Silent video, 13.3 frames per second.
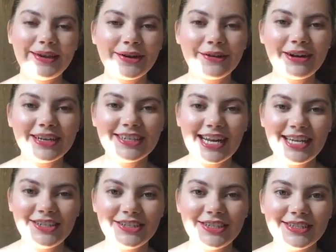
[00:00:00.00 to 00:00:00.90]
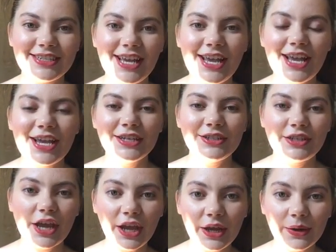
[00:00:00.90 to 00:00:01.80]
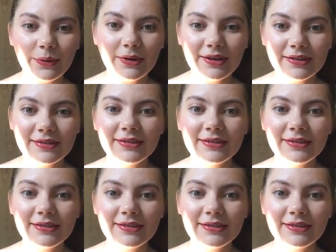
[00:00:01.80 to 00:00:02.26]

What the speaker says: congratulations to...